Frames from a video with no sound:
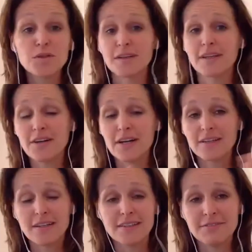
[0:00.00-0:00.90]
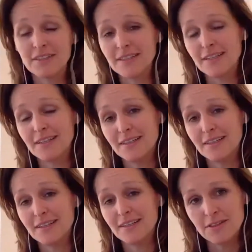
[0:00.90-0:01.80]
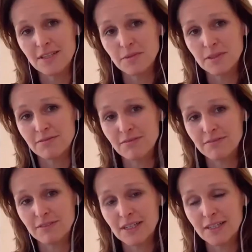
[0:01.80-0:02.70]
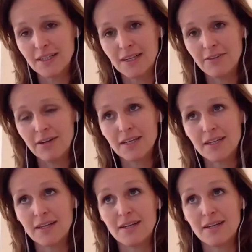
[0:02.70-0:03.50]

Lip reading: No, I definitely echo the sentiments of Nicola and Hendrik.